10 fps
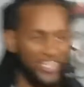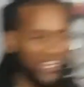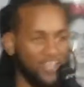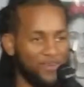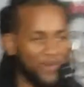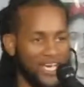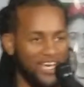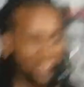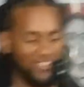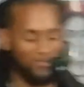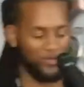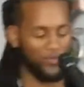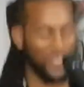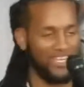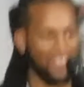to hear, man. It's a
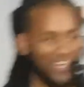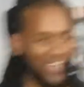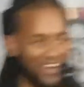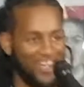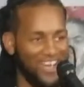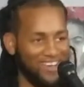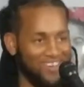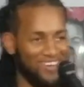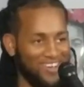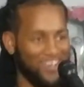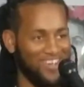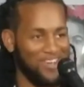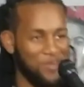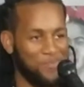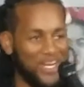rainy day today,
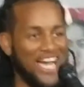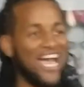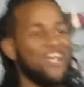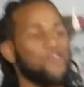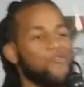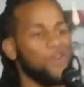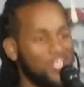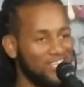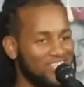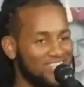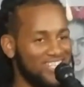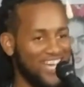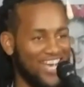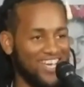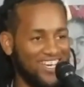but I had a really good
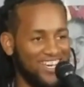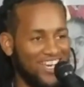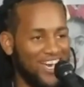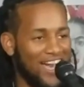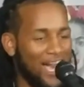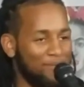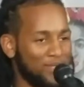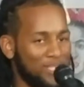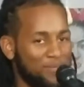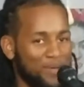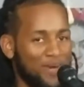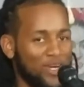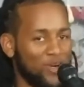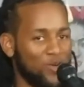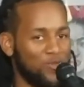day. All right. Happens to be
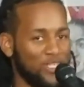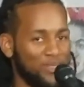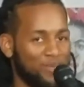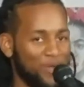my girlfriend's